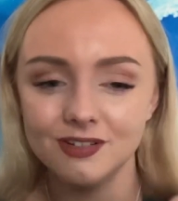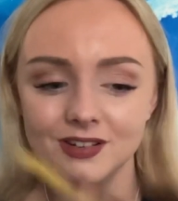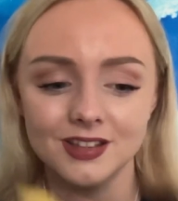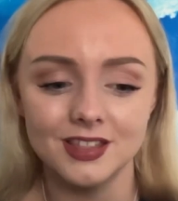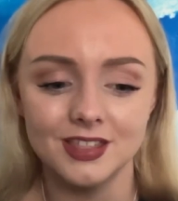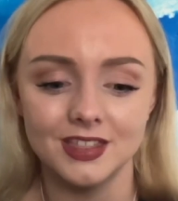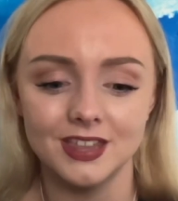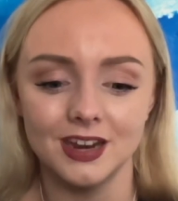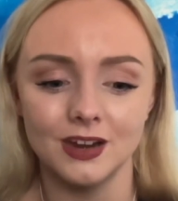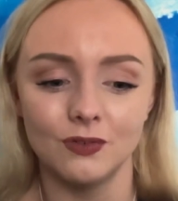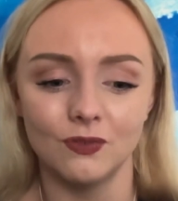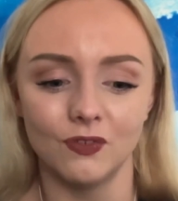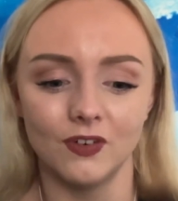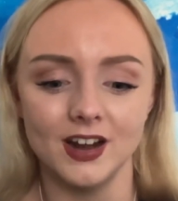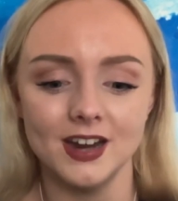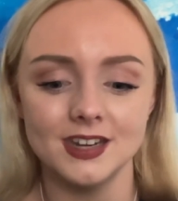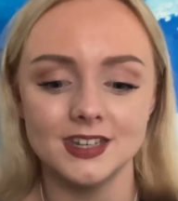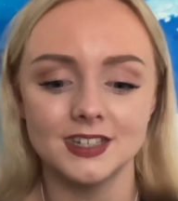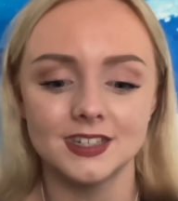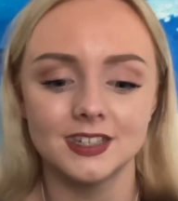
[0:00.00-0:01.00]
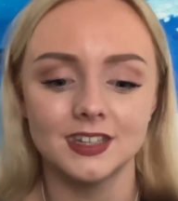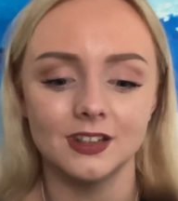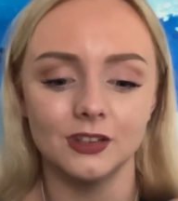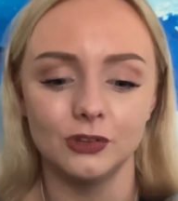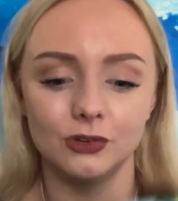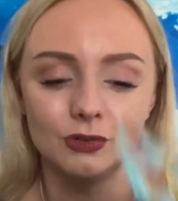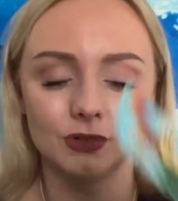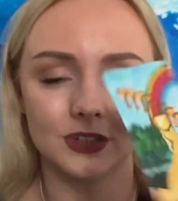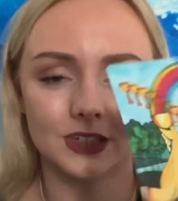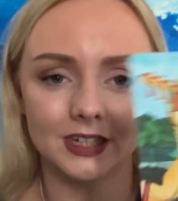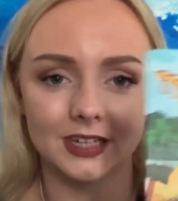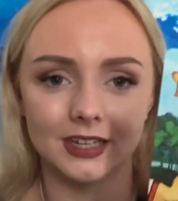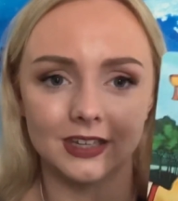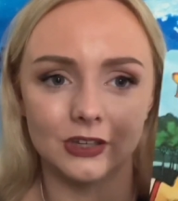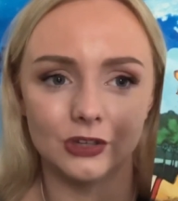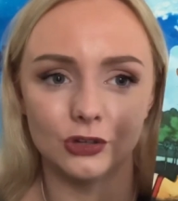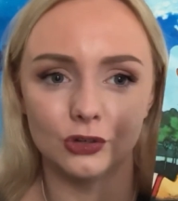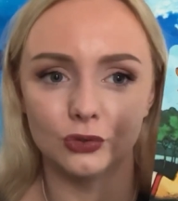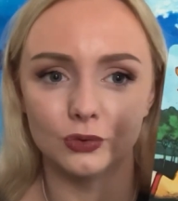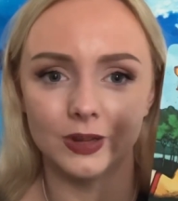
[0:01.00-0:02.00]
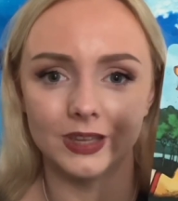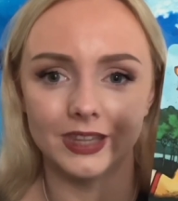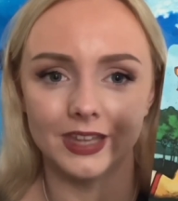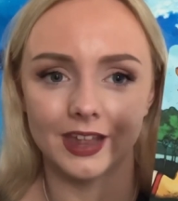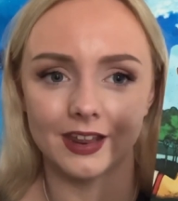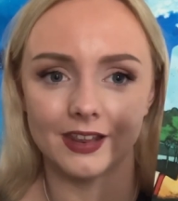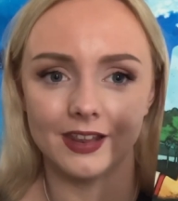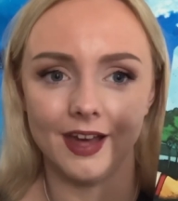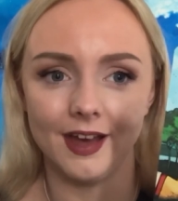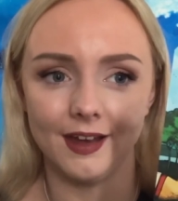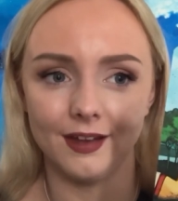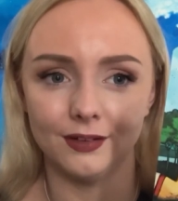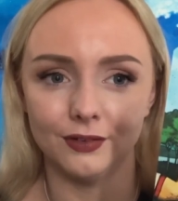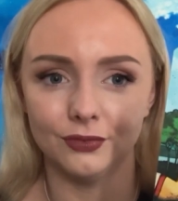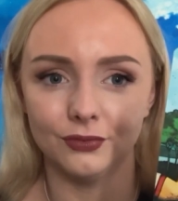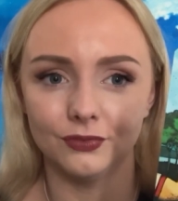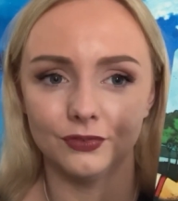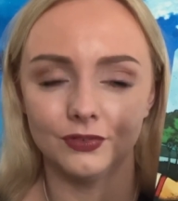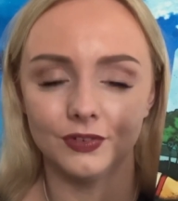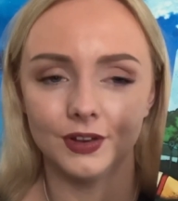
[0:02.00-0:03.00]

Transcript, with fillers: than risk losing you in their life